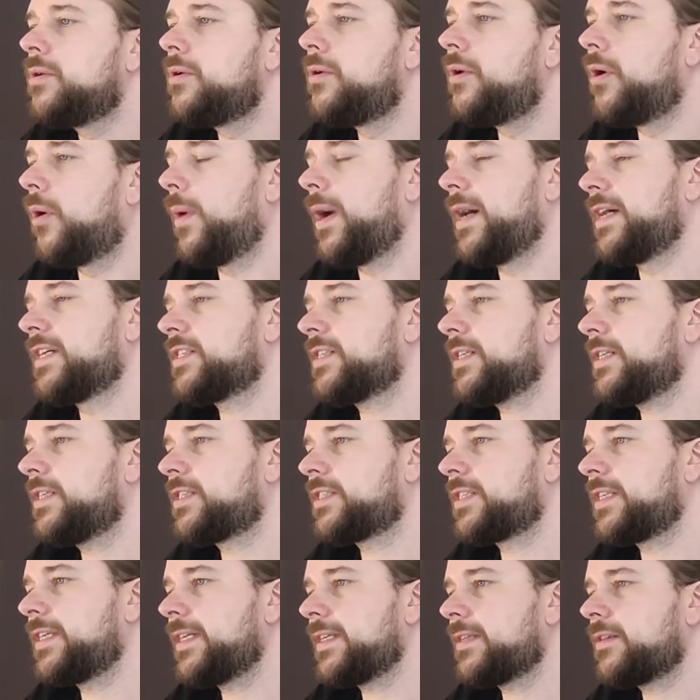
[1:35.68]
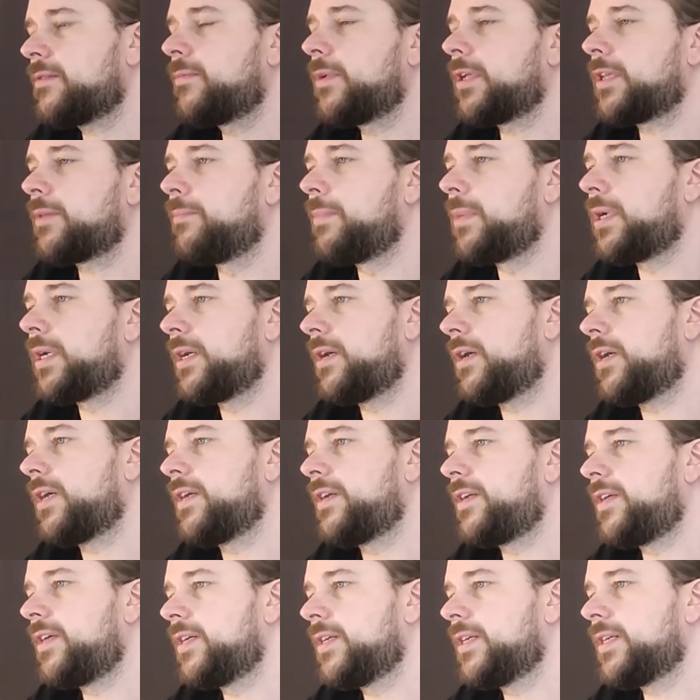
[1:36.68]
Now, as I said, that my
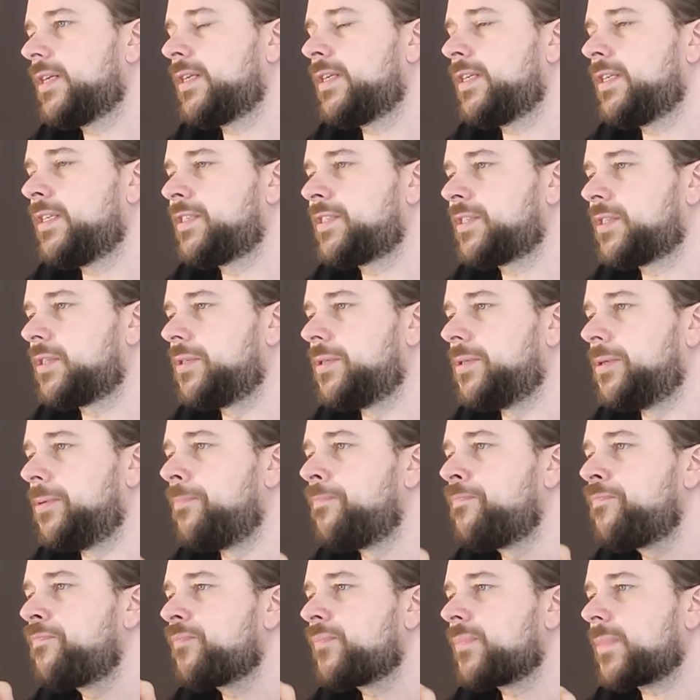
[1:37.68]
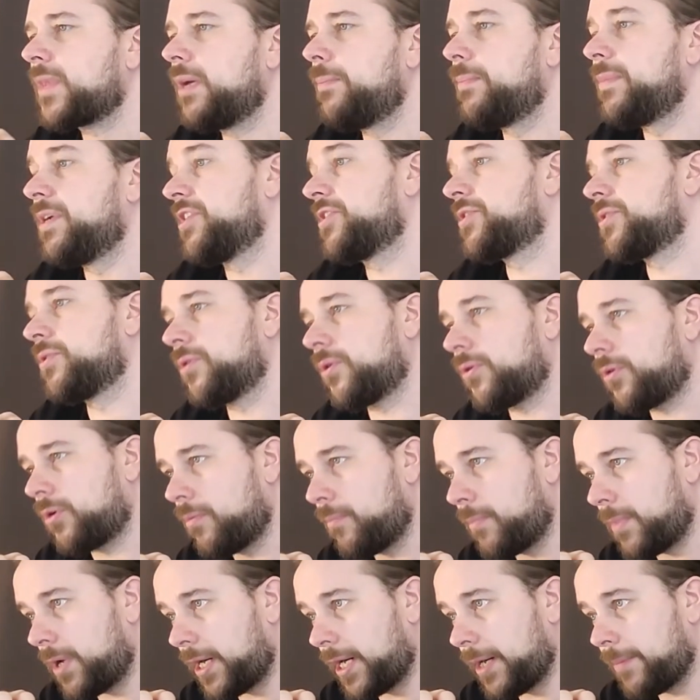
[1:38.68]
idea is to measure
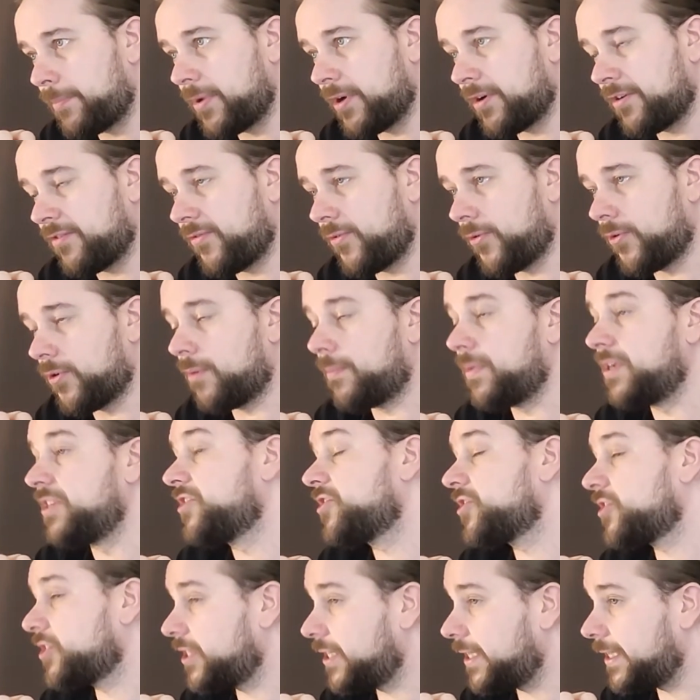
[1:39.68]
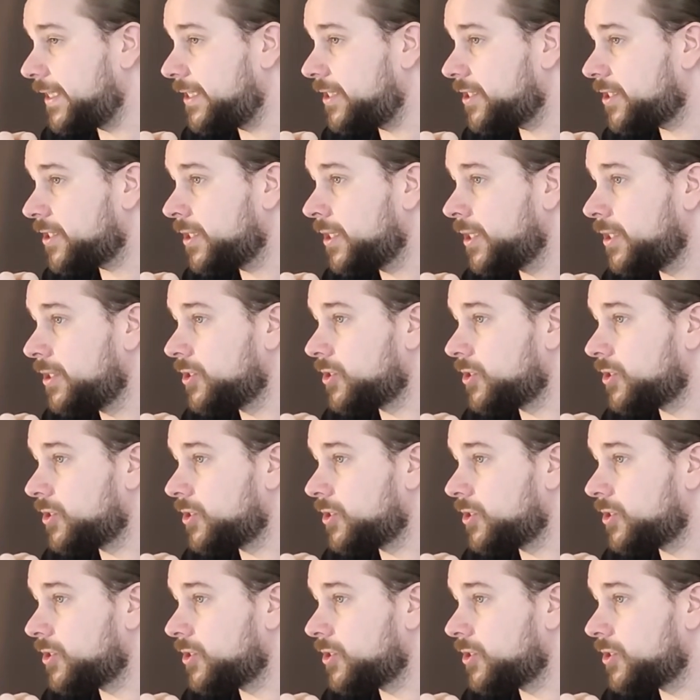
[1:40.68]
my performance change.